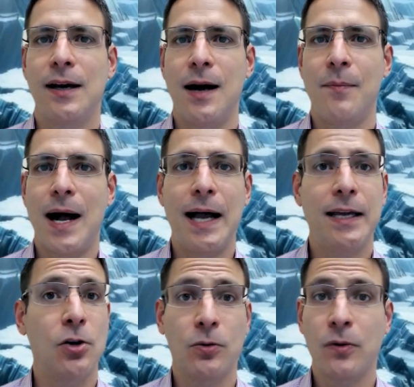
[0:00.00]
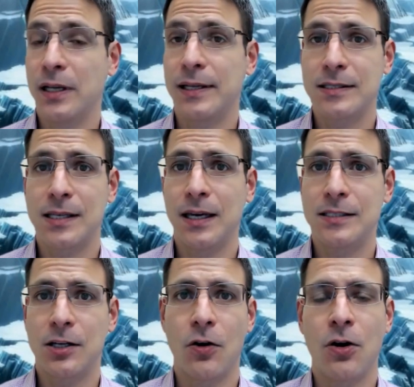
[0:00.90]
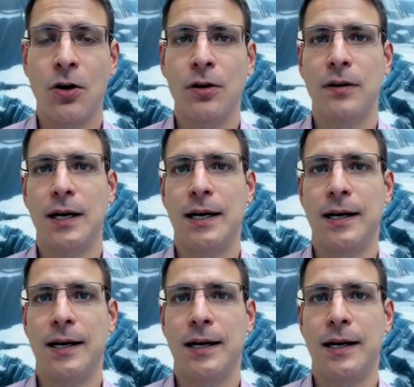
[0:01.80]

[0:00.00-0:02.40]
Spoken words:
I don't think that's the case at all.